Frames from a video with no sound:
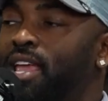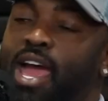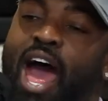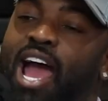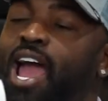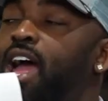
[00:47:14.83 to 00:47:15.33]

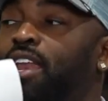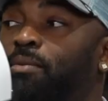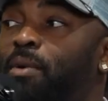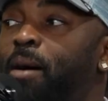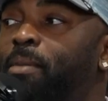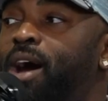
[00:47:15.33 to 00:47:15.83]
I got it in
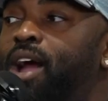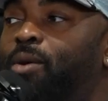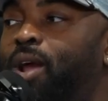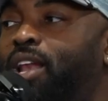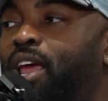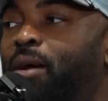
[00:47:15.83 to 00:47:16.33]
my mind
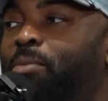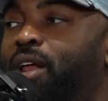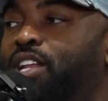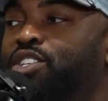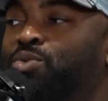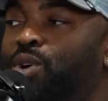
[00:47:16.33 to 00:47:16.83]
right now, but
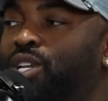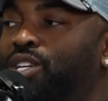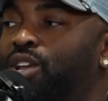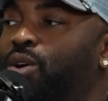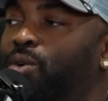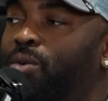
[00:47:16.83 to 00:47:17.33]
I just wanted
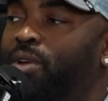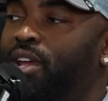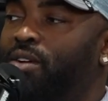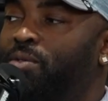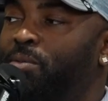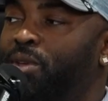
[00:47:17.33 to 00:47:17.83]
to
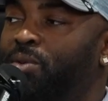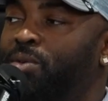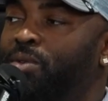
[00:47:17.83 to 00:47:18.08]
hear from you.